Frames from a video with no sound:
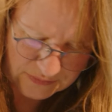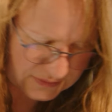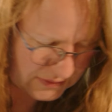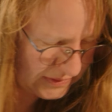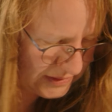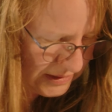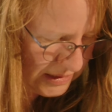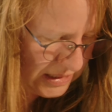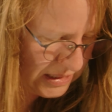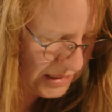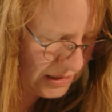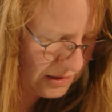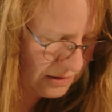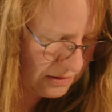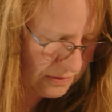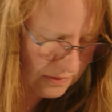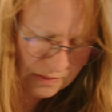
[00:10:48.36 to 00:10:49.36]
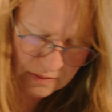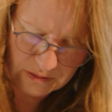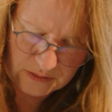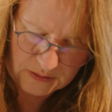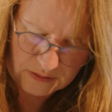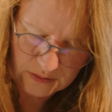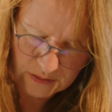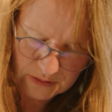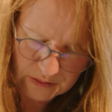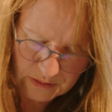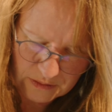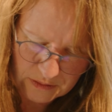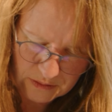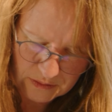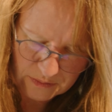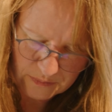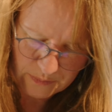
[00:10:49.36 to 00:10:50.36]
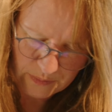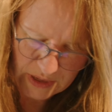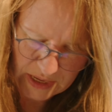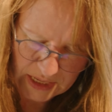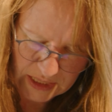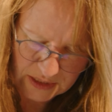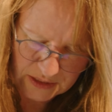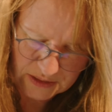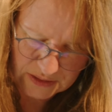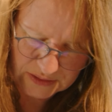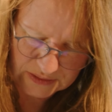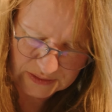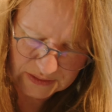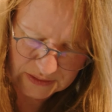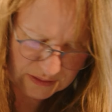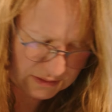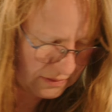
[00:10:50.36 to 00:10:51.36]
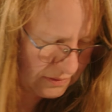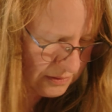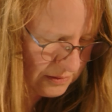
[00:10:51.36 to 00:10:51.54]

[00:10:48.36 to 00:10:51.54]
Z minus